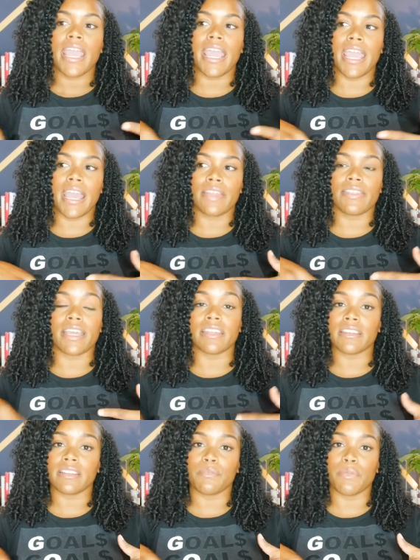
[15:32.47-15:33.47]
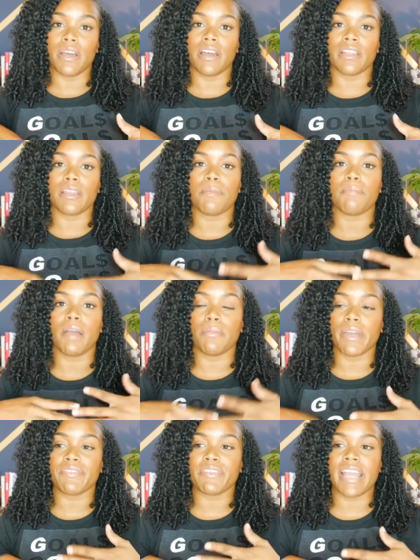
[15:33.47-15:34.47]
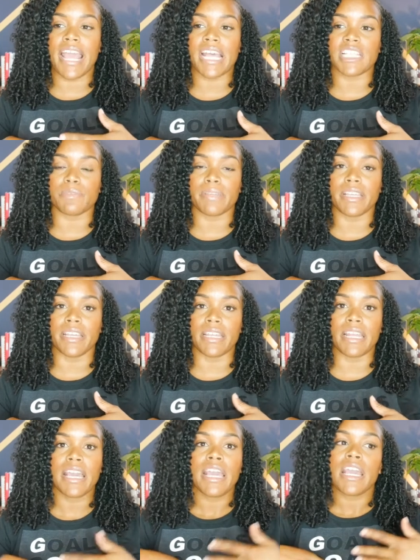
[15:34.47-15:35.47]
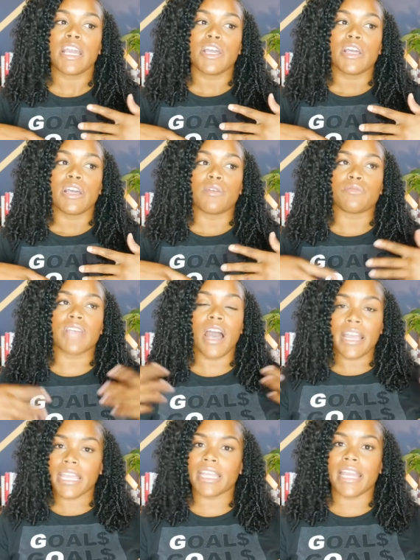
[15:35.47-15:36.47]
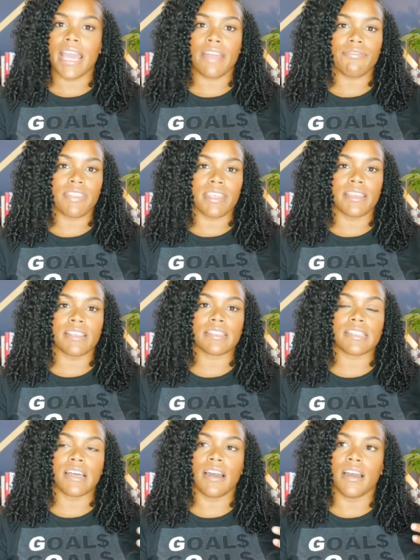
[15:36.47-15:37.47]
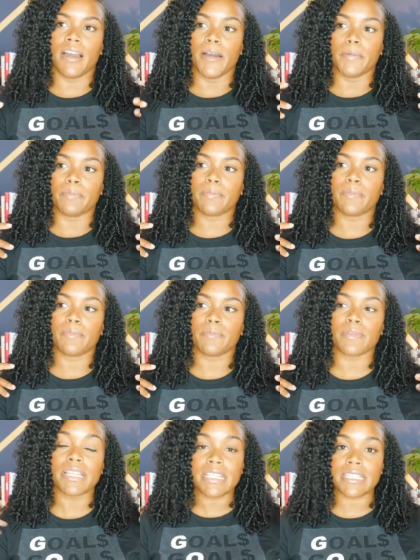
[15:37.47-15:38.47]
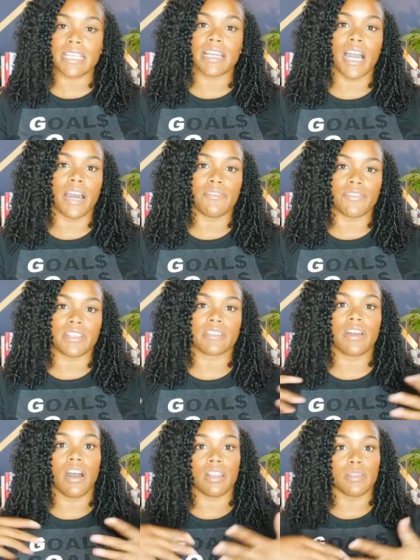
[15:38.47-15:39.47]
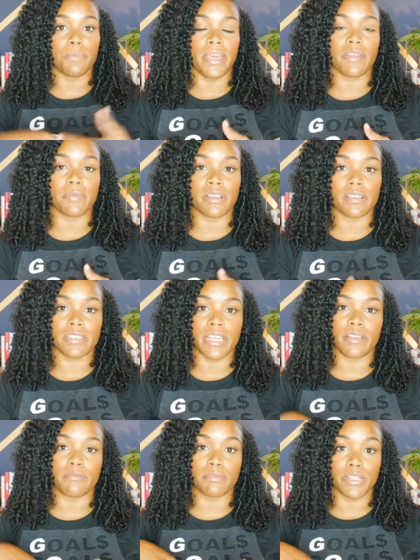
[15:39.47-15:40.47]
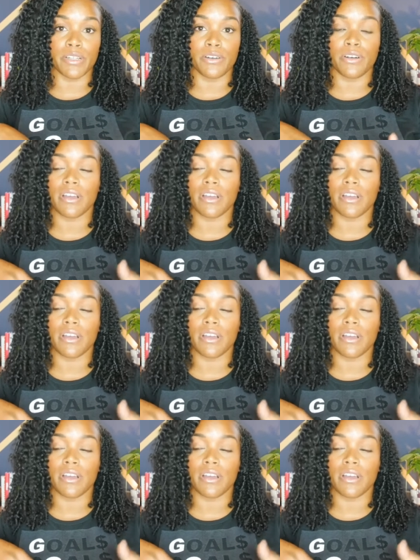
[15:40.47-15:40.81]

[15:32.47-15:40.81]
at the end of the month. My boyfriend has been talking at this um, real estate conference called the Make Real Estate Real